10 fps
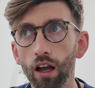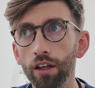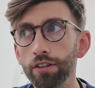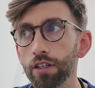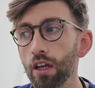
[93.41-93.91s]

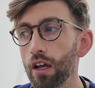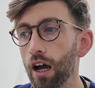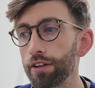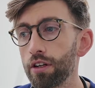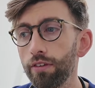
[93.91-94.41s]
And
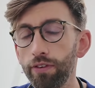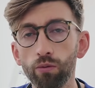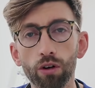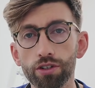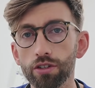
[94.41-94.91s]
I don't know if you've
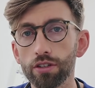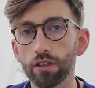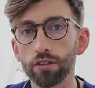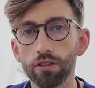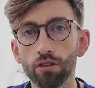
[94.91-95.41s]
watched us
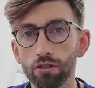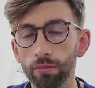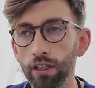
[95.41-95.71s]
on social